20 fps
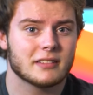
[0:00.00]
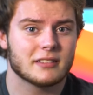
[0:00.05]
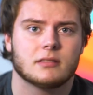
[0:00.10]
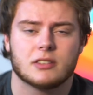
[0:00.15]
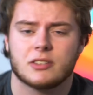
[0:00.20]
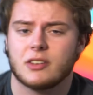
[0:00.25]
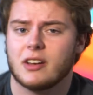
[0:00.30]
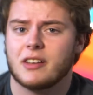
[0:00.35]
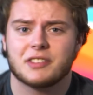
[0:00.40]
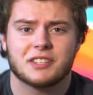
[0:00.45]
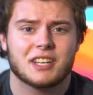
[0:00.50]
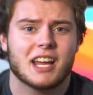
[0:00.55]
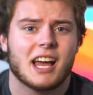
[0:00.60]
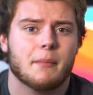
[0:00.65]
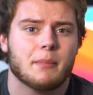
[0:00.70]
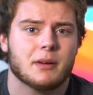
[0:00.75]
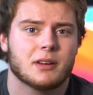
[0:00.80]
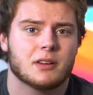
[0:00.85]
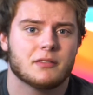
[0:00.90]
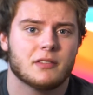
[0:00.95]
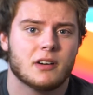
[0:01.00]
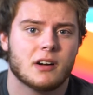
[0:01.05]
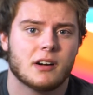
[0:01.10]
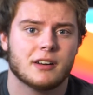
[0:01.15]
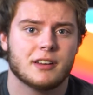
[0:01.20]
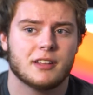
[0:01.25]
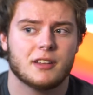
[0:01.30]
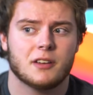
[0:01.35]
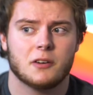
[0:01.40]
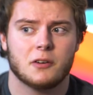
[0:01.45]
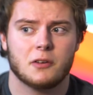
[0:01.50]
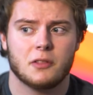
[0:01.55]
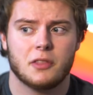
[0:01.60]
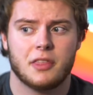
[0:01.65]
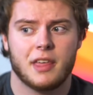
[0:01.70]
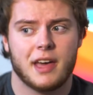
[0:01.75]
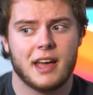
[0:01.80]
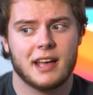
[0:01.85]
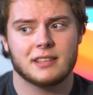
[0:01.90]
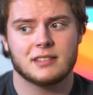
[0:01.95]
So on the topic of audio,
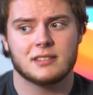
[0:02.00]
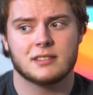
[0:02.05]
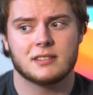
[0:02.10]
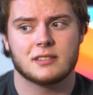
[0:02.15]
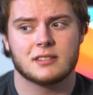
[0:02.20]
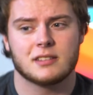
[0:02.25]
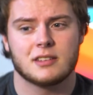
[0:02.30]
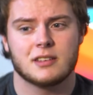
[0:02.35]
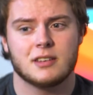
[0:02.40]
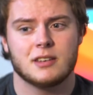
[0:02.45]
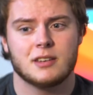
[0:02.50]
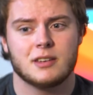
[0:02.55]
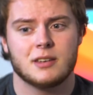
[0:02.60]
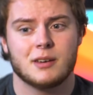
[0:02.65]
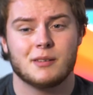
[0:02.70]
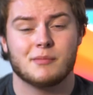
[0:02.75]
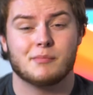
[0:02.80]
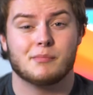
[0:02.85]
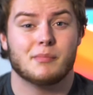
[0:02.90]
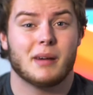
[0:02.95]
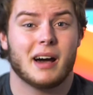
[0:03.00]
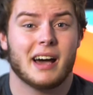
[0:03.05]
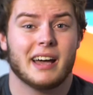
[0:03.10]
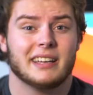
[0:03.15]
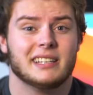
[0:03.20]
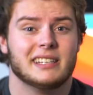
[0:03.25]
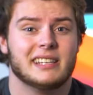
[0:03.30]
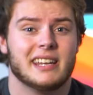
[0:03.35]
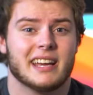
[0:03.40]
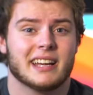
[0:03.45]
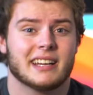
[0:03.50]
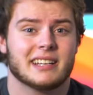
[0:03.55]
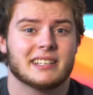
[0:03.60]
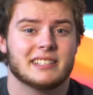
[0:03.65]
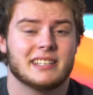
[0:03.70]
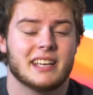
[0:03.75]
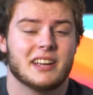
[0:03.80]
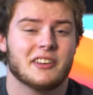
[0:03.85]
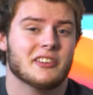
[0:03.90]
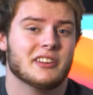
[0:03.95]
that's my
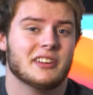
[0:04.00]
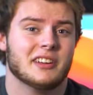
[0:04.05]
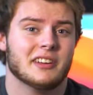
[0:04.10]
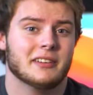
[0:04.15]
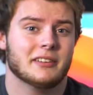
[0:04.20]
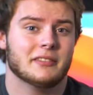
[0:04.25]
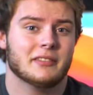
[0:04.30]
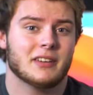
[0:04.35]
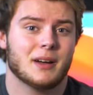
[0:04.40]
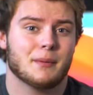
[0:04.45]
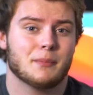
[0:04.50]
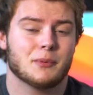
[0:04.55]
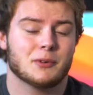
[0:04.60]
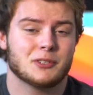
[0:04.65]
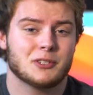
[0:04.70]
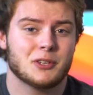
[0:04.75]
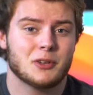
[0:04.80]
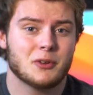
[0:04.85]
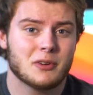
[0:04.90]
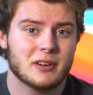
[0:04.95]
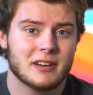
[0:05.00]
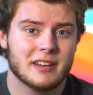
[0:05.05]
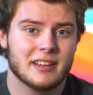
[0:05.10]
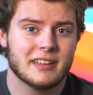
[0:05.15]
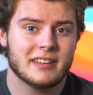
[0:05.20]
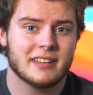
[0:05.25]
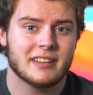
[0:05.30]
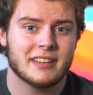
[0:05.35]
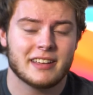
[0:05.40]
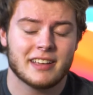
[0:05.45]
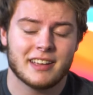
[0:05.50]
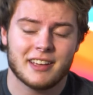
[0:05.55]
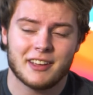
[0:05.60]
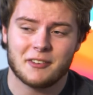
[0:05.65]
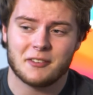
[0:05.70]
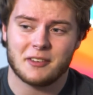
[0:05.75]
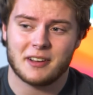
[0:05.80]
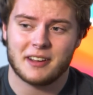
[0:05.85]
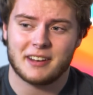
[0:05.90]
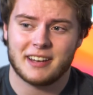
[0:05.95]
next area of opportunity.
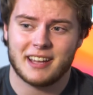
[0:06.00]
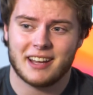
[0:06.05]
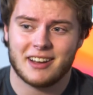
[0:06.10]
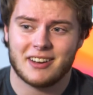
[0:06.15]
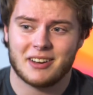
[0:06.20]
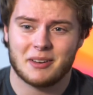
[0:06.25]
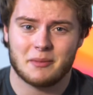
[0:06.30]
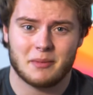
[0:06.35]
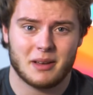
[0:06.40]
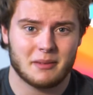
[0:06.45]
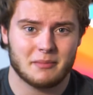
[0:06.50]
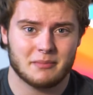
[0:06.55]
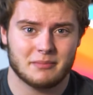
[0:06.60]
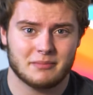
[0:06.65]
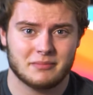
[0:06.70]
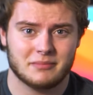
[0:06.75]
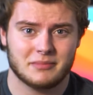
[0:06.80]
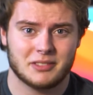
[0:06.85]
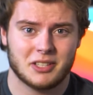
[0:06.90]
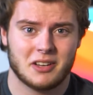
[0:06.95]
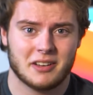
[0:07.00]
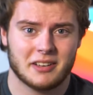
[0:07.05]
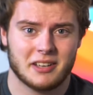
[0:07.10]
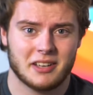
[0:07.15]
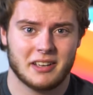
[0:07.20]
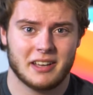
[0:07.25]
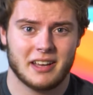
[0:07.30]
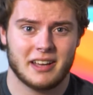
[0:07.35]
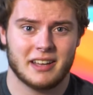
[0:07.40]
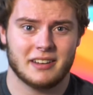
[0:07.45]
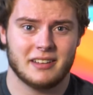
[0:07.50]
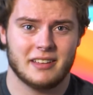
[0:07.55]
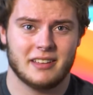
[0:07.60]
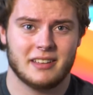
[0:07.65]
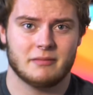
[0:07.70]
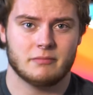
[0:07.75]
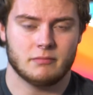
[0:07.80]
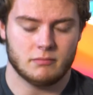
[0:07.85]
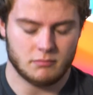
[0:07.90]
Right now I'm talking on a